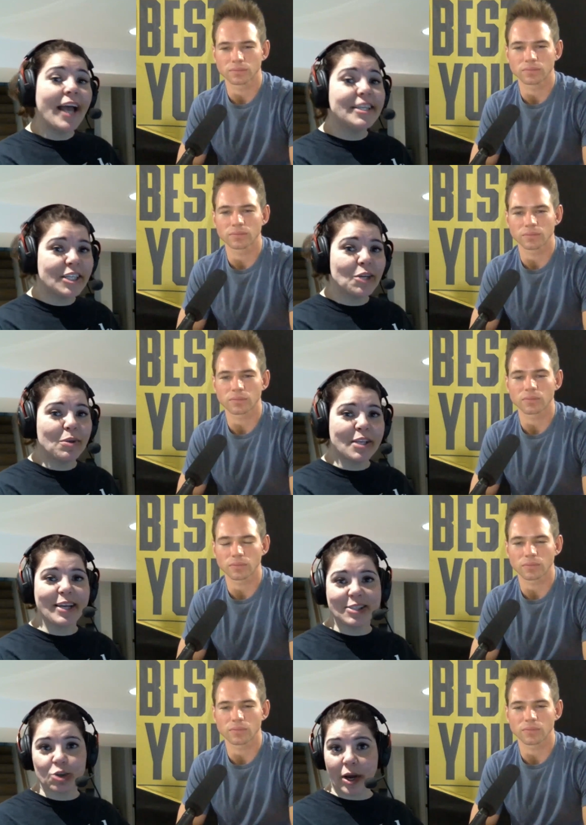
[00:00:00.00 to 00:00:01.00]
Speaker 1: what I did was
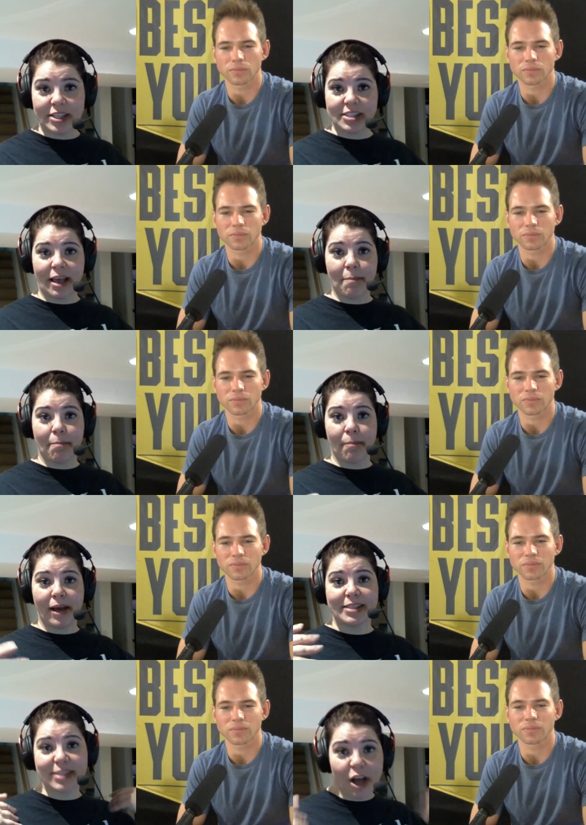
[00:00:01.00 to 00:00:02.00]
I tried to set
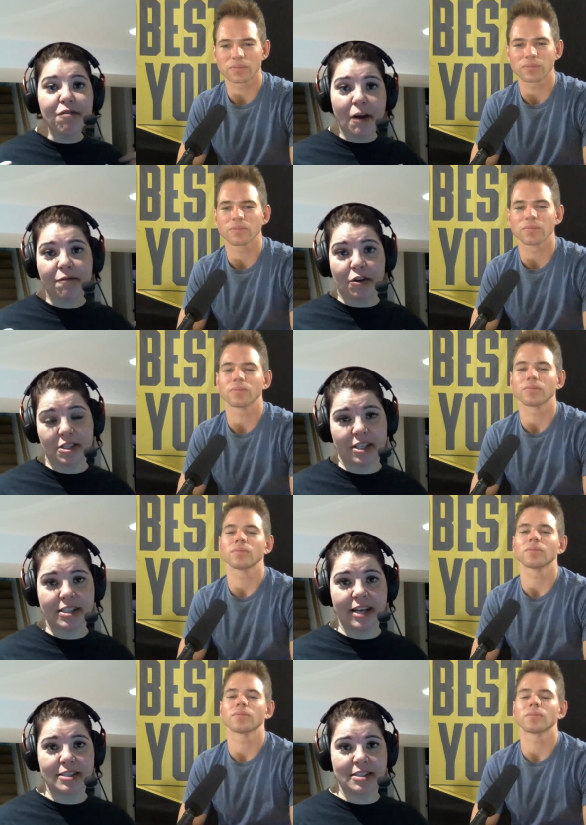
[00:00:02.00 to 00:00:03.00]
myself up for
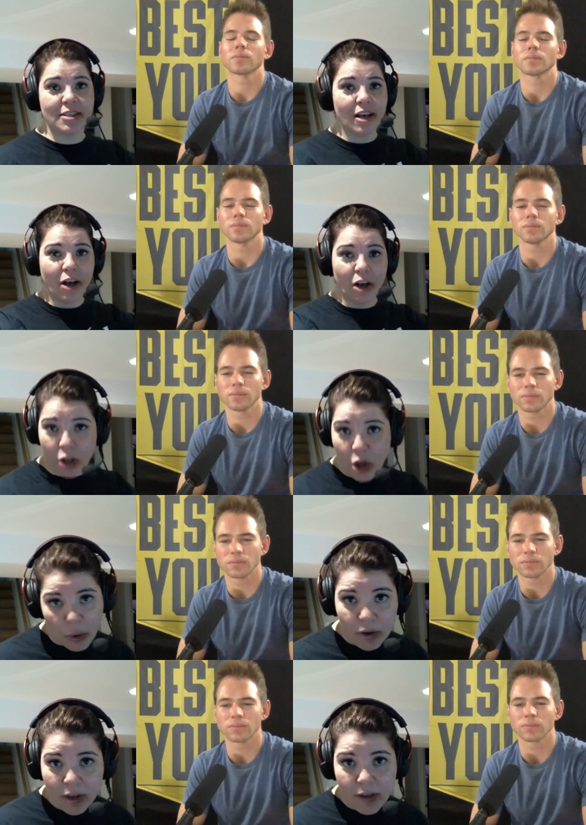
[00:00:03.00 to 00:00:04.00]
success
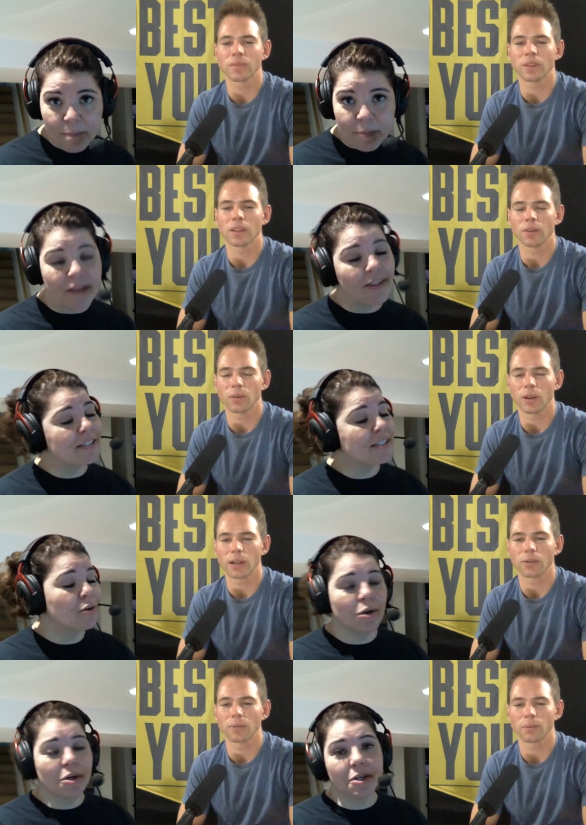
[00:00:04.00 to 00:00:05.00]
alone, and that
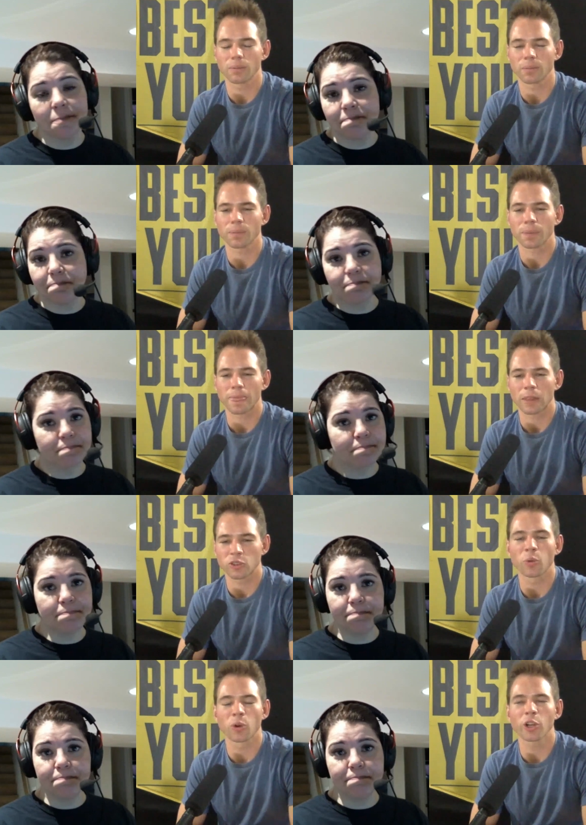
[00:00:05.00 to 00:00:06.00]
didn't work.
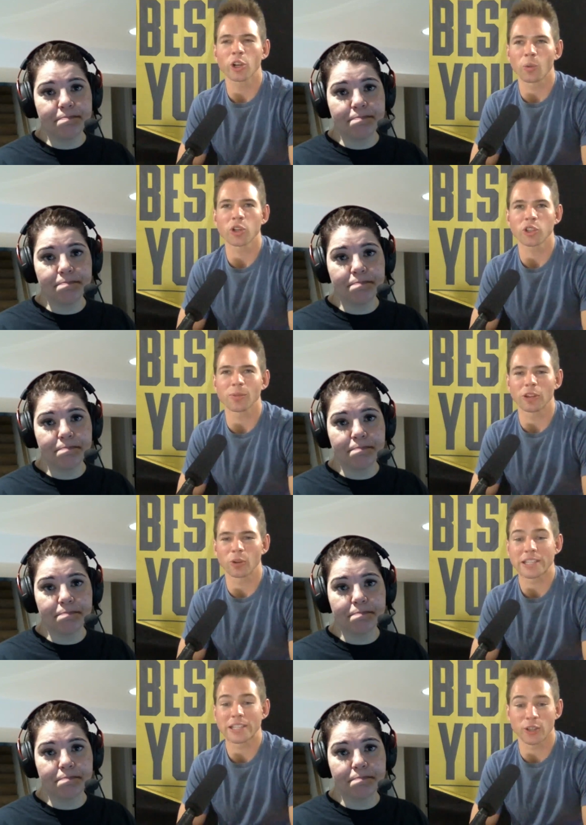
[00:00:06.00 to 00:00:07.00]
Speaker 2: So what are what are some
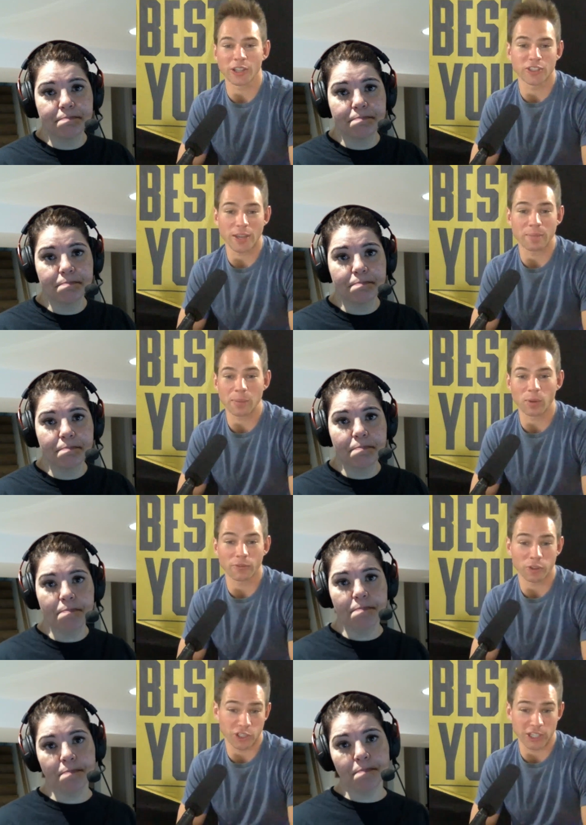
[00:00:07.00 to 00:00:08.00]
other ways that you can set people
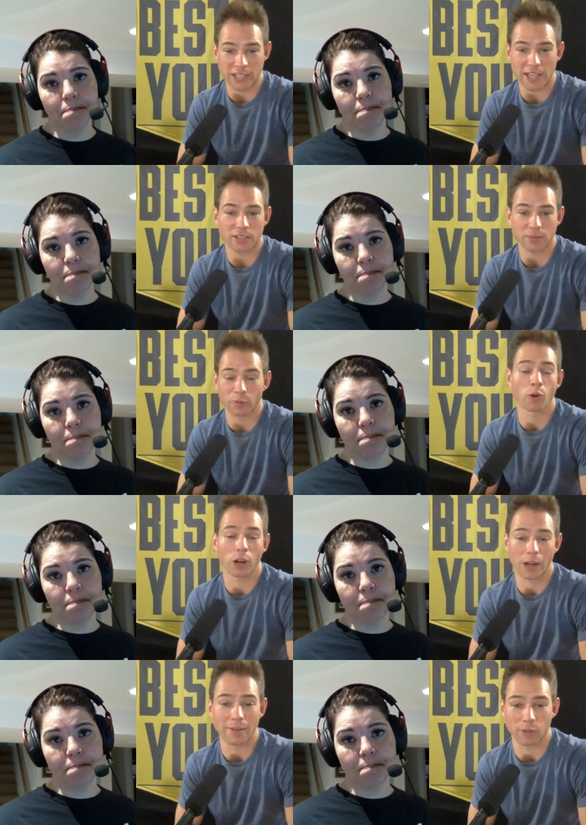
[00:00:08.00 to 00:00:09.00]
up for success
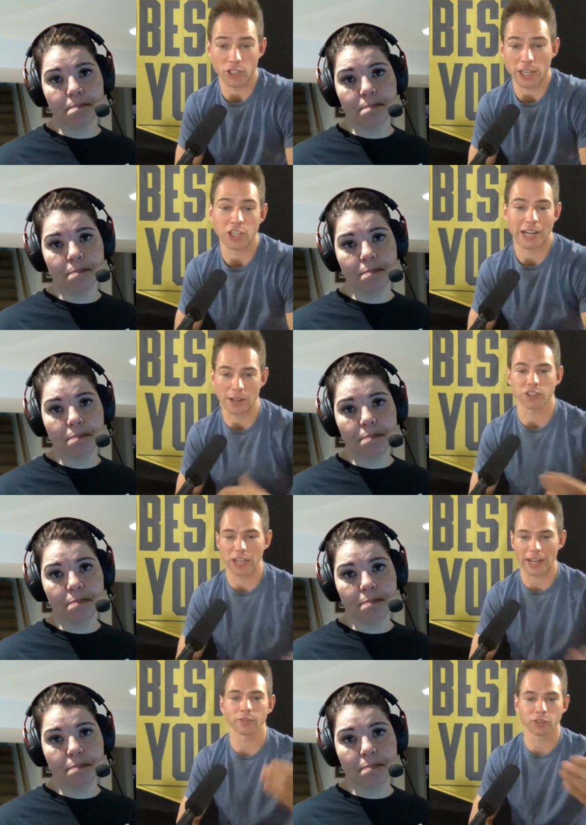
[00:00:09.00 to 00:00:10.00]
before a conversation
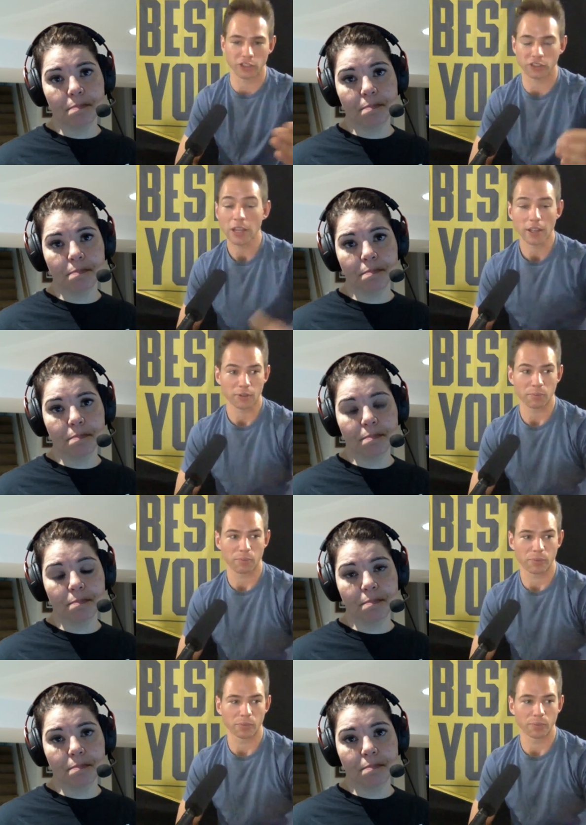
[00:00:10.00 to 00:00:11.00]
outside of just
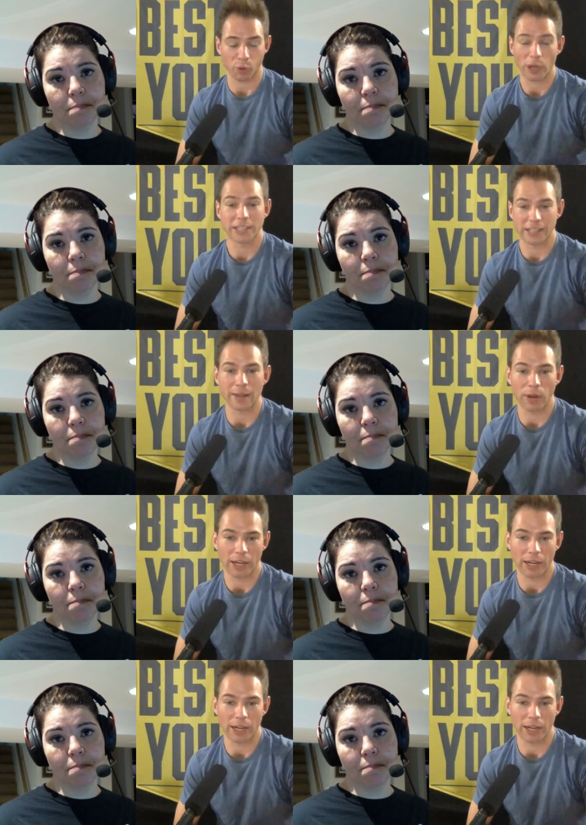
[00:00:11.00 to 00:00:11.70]
praising